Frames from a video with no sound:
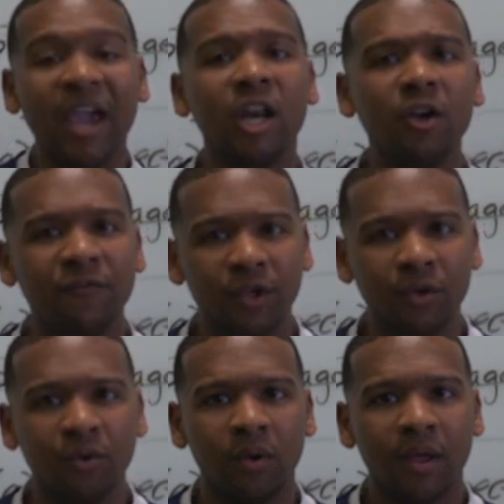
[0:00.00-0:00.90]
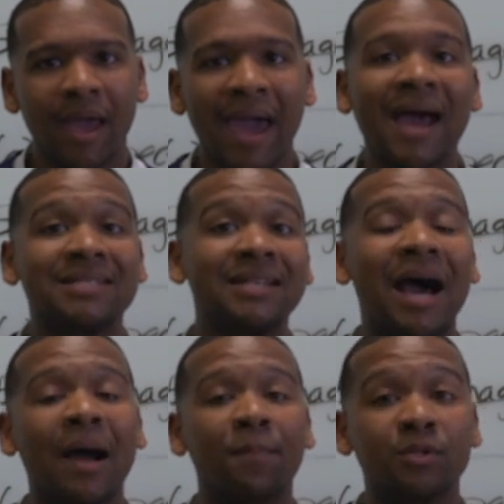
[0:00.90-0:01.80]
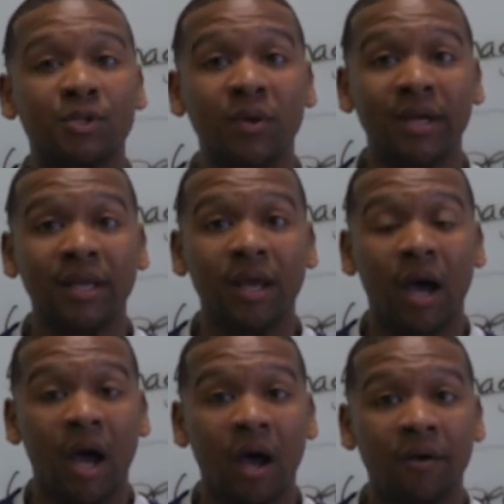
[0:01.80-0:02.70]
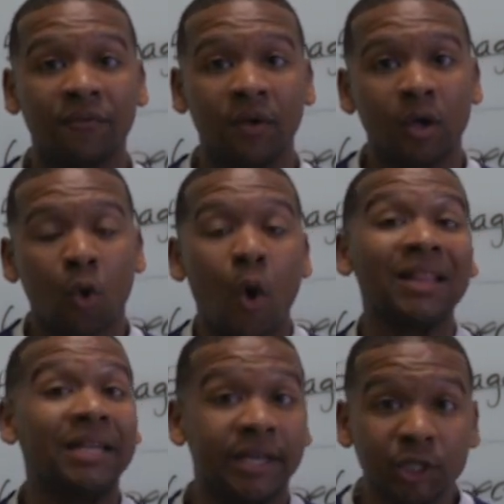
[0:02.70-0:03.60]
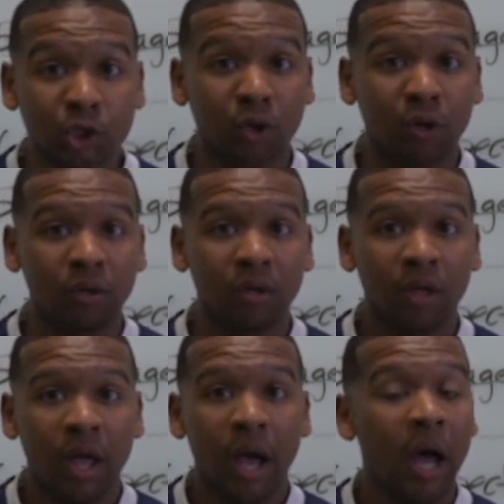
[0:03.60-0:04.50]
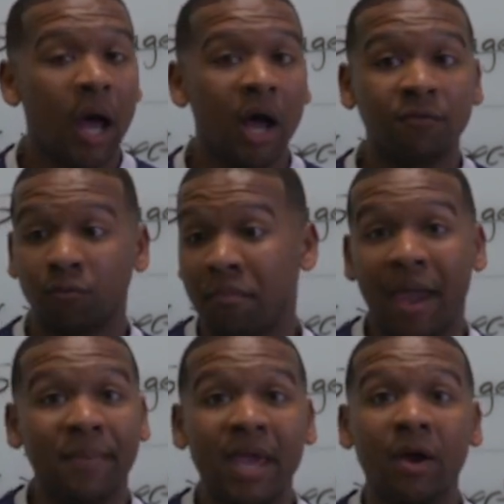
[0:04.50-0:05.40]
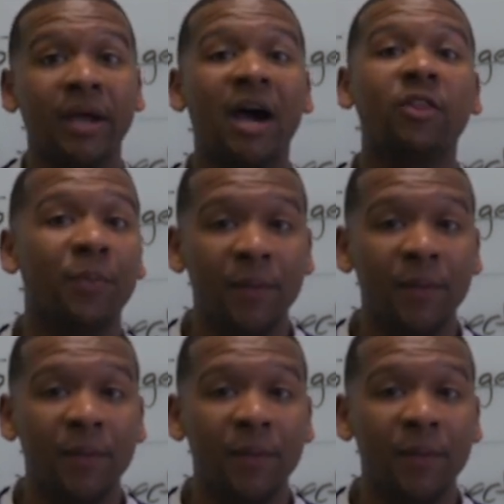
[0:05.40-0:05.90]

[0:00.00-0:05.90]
interview as an opportunity of quality control, of maybe hearing other